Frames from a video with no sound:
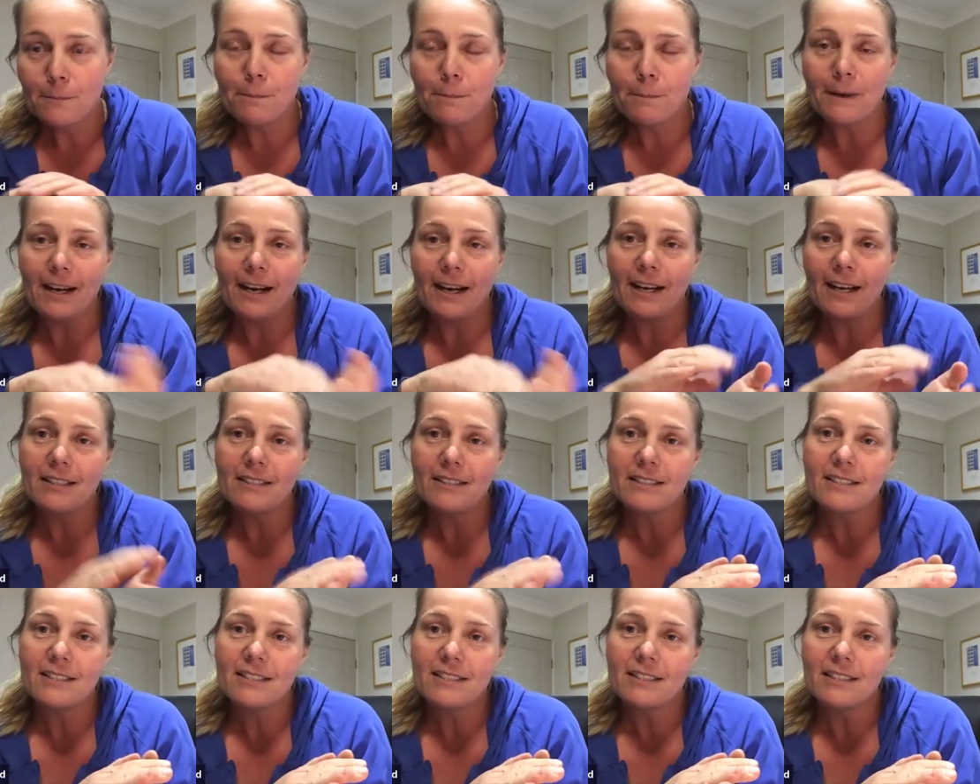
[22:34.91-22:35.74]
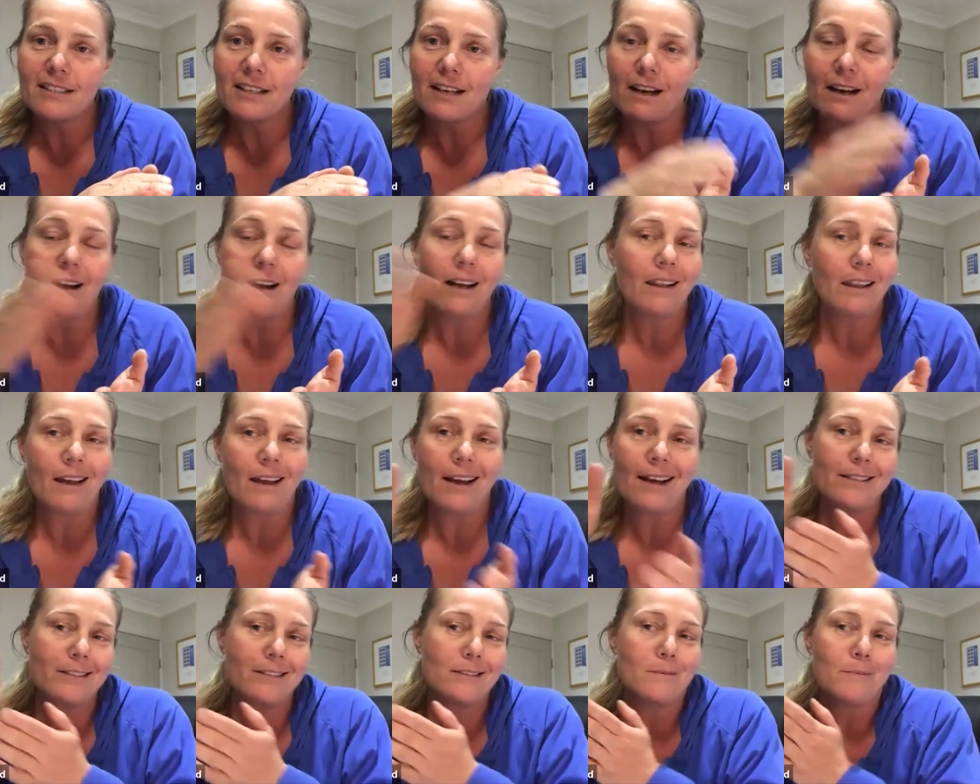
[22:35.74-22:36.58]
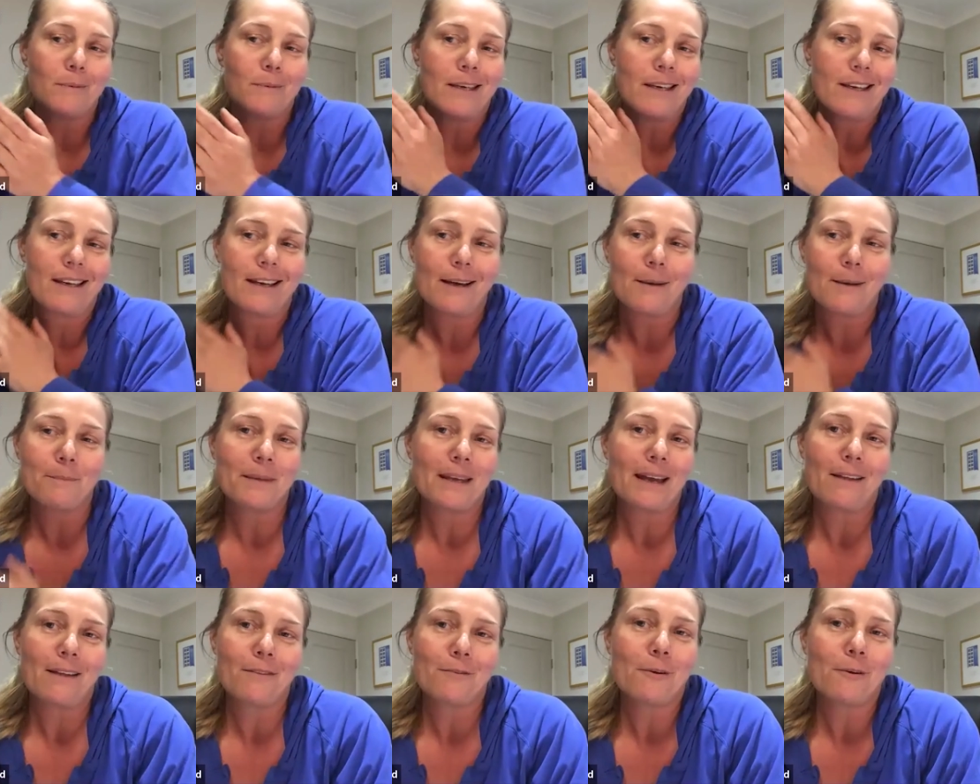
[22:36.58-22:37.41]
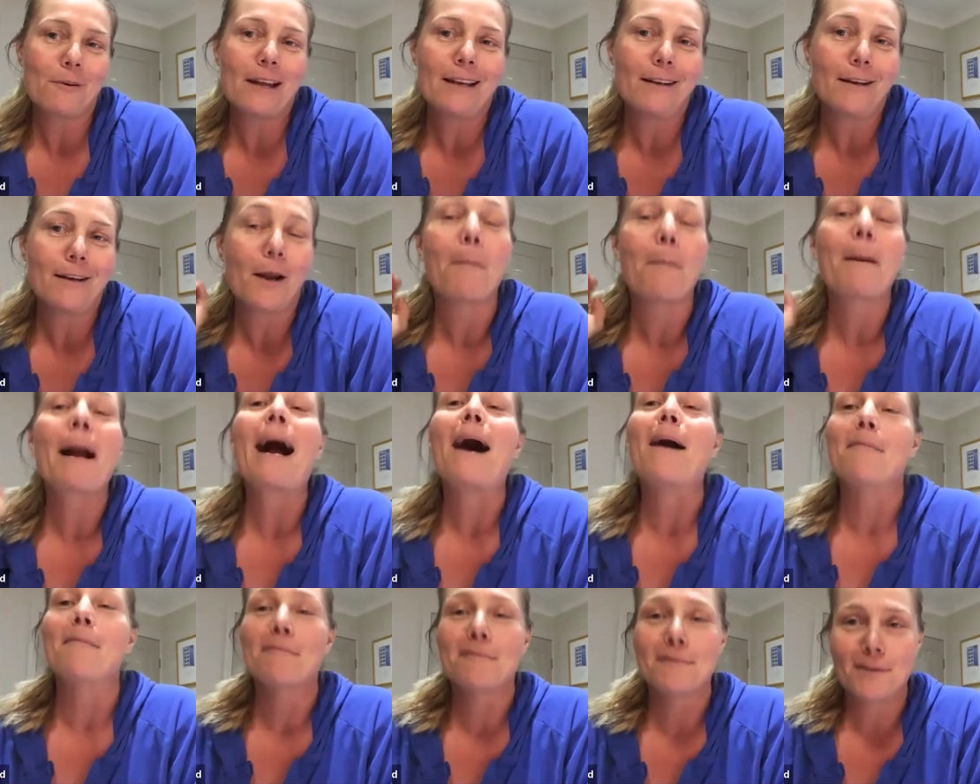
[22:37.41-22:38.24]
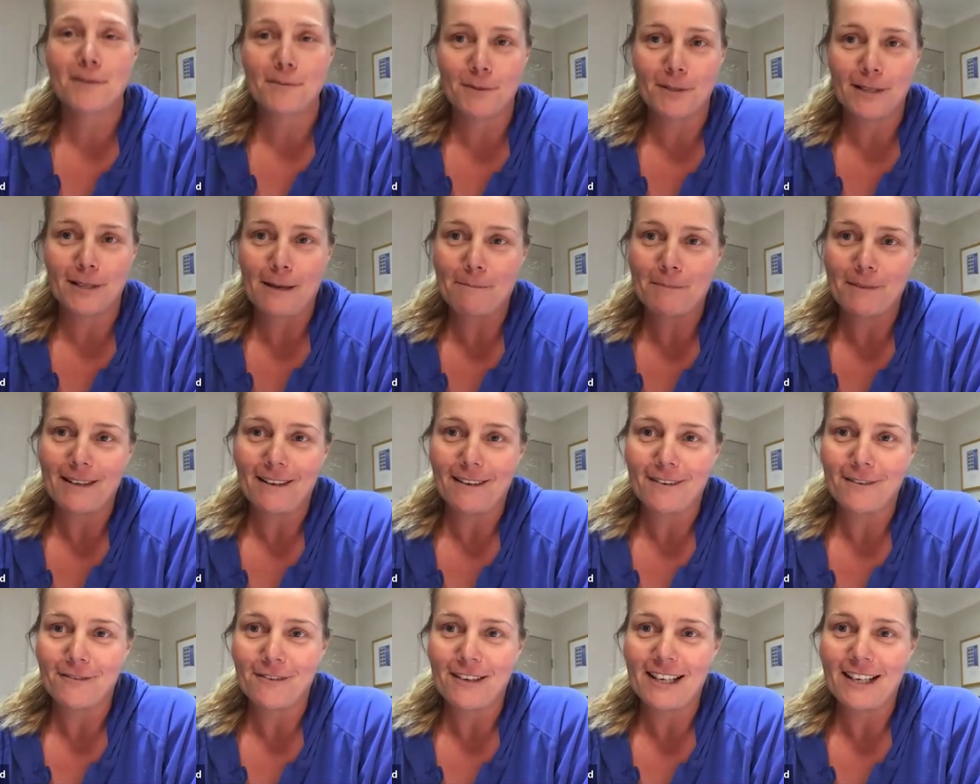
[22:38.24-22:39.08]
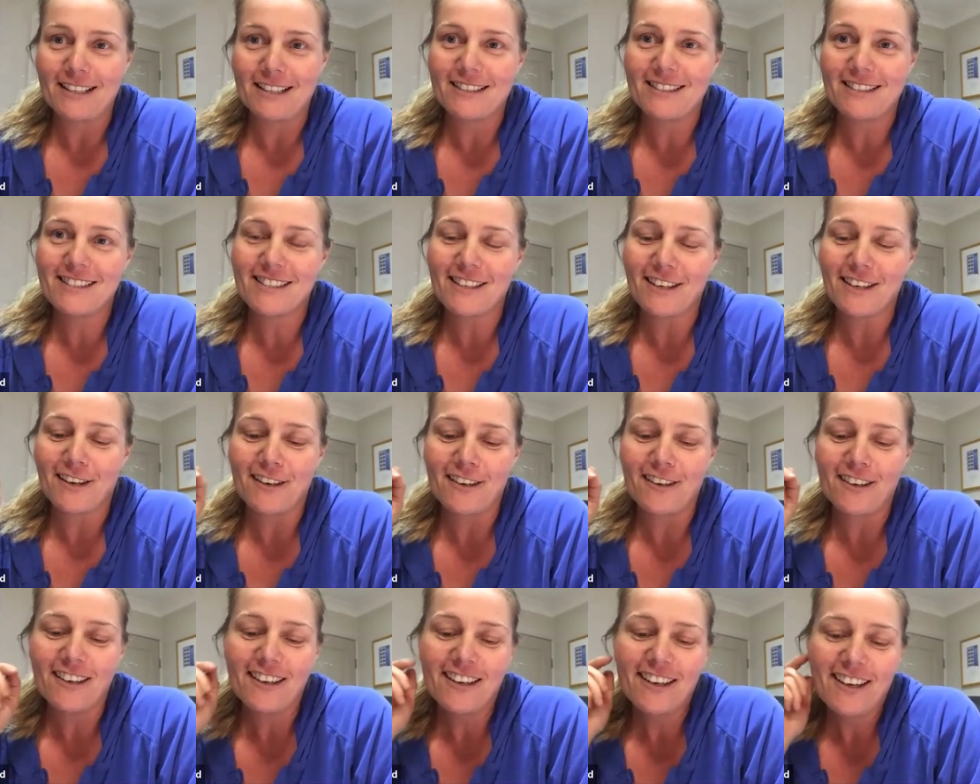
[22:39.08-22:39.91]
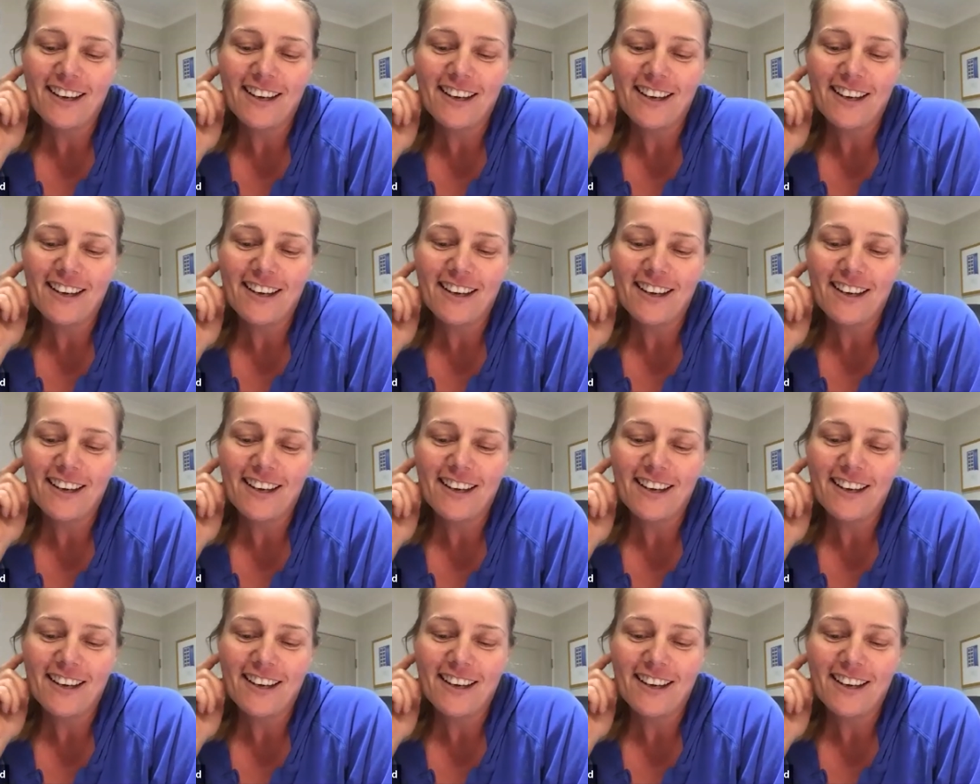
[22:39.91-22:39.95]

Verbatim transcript: but I like to be up the other end and I'm comfortable up the other end. So